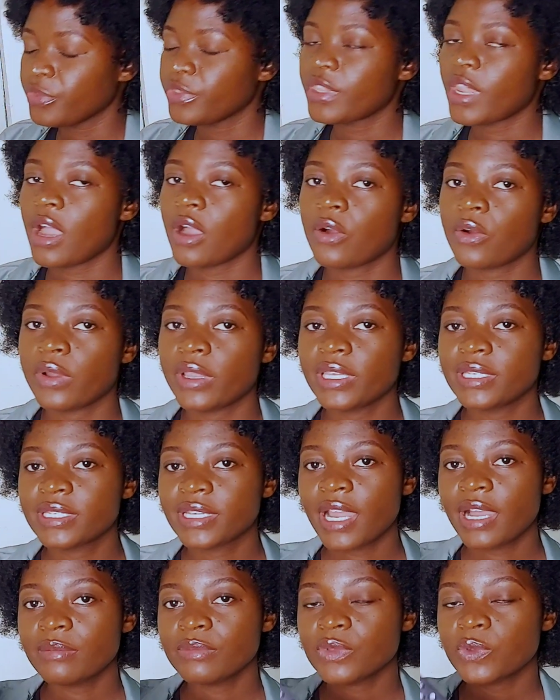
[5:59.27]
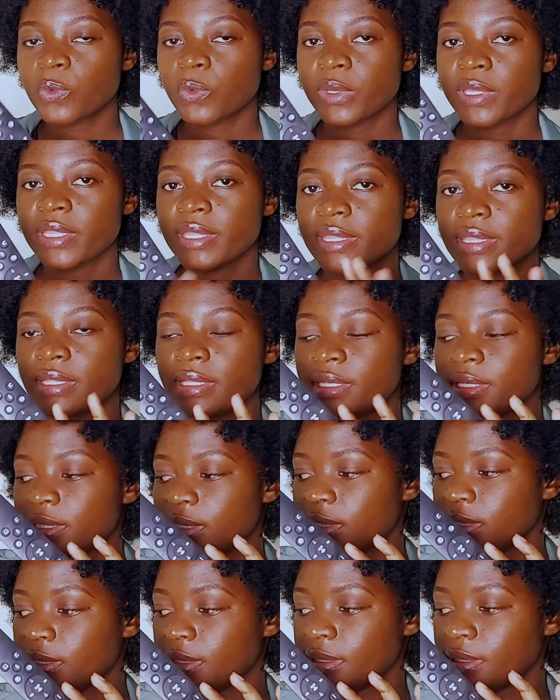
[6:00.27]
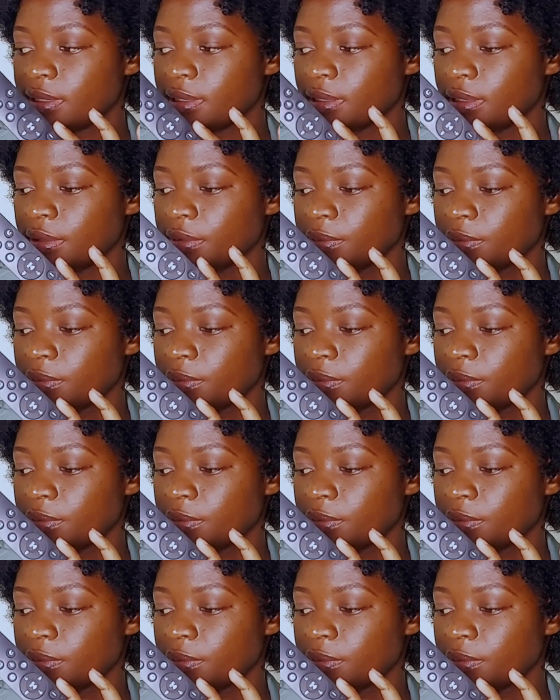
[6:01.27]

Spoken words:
Now it comes with this